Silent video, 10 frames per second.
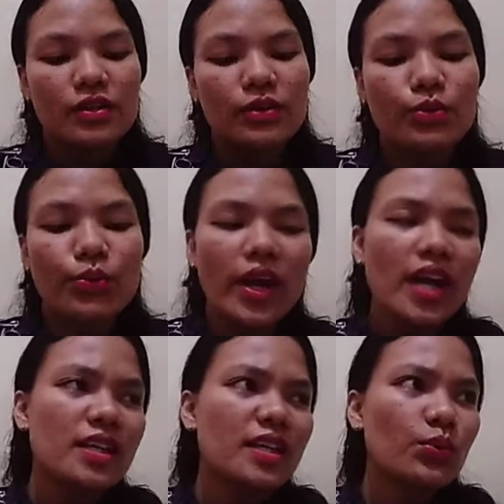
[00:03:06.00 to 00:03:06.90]
The
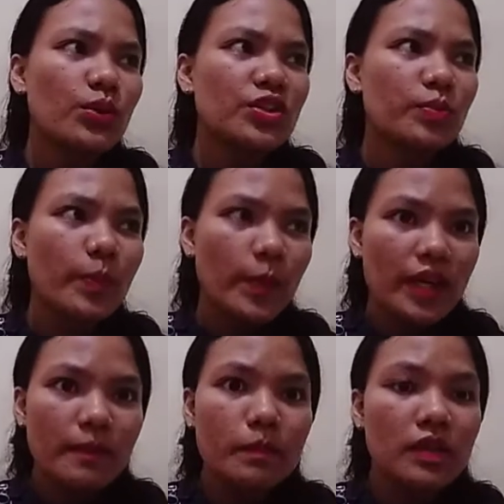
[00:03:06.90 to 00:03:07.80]
way in which
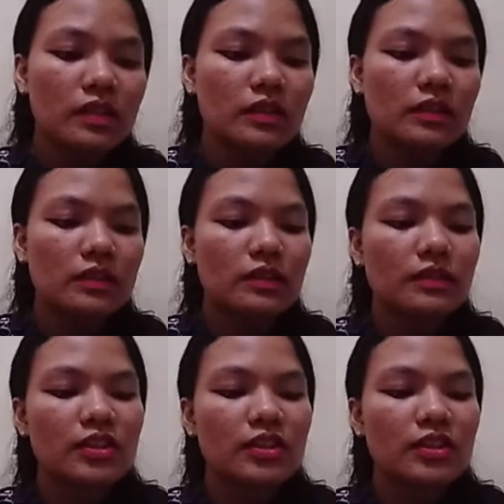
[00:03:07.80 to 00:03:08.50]
people